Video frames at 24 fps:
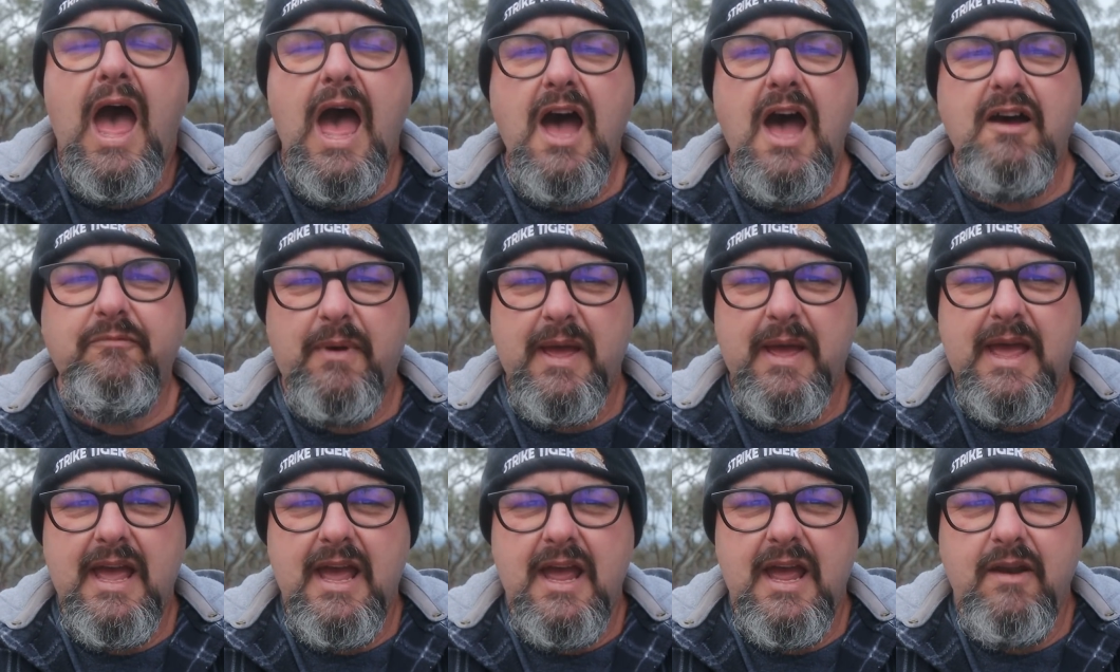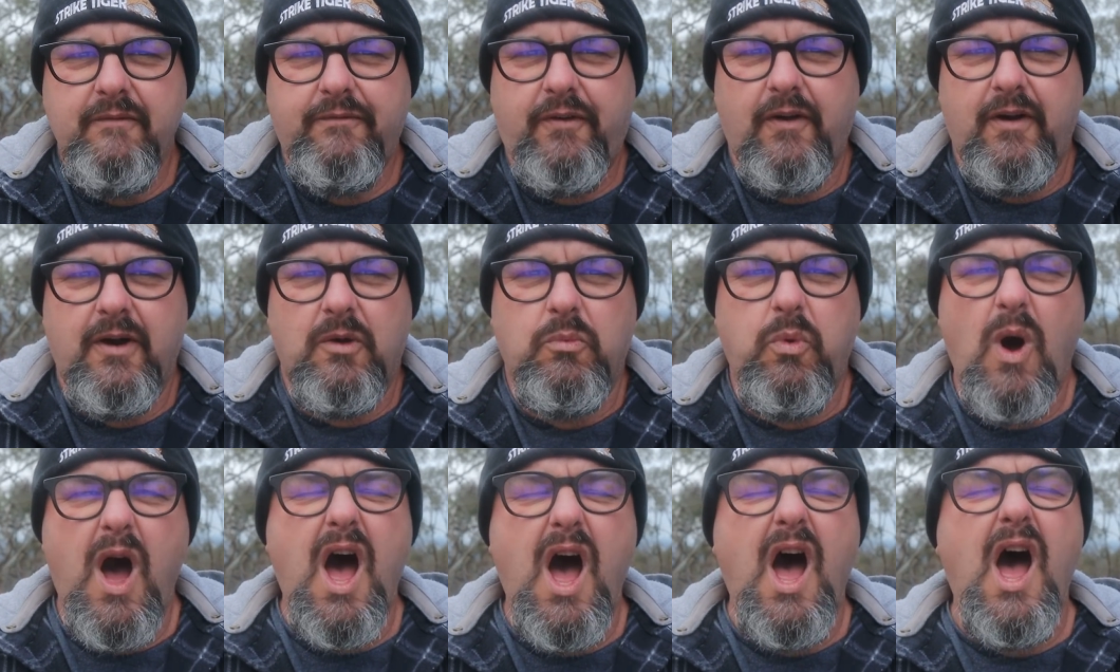I've been for
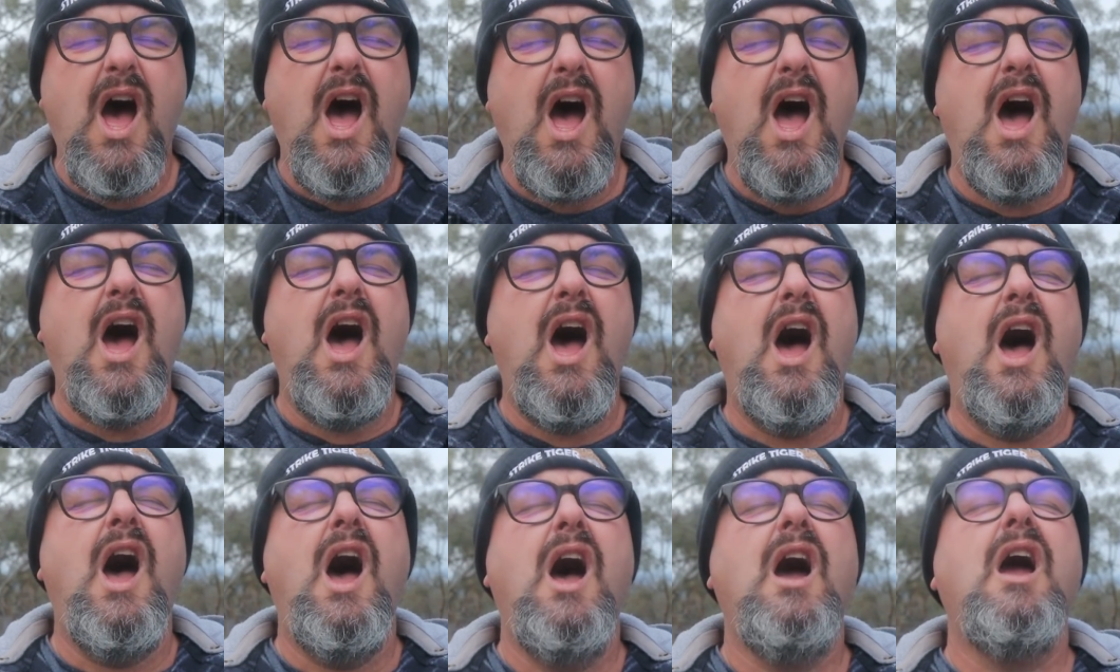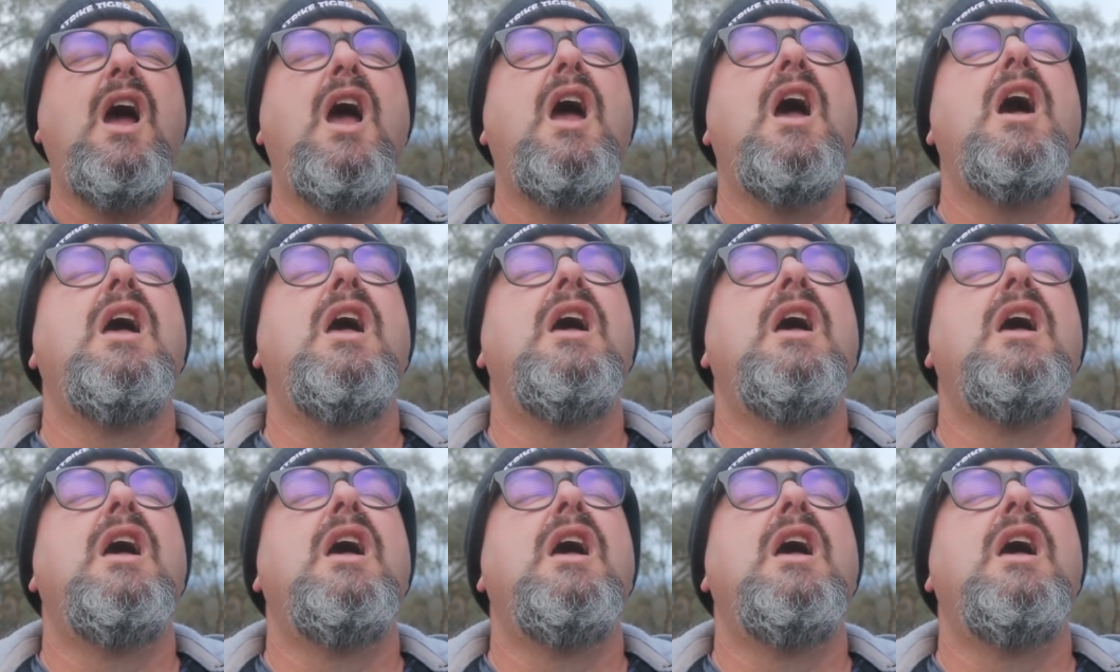a walk.